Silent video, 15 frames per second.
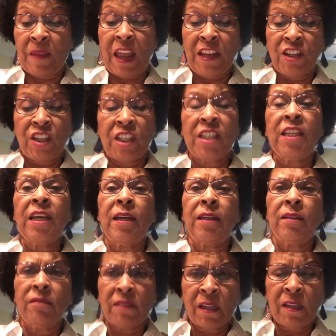And she said,
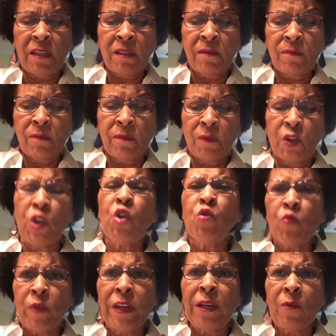"Son, do
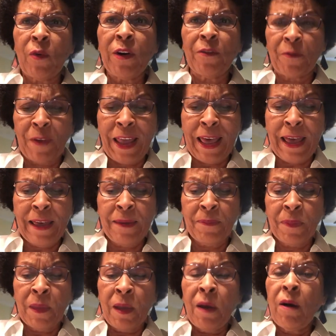you really want to fly?"
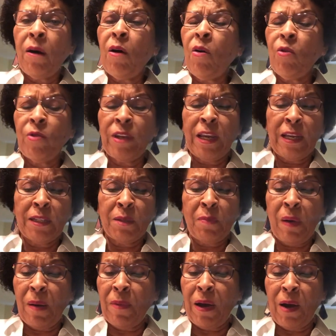"Oh yes,
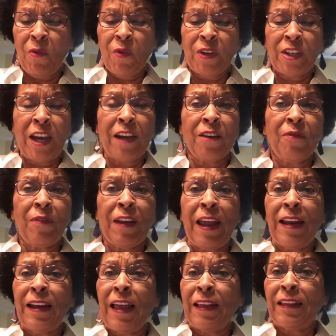mama, I wish I could
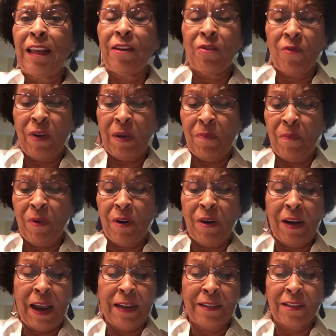fly like that great
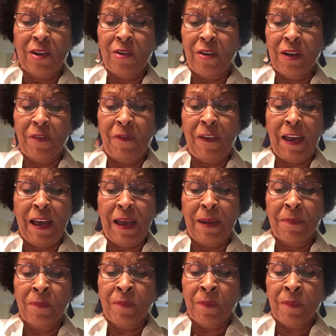bird I saw in the fly."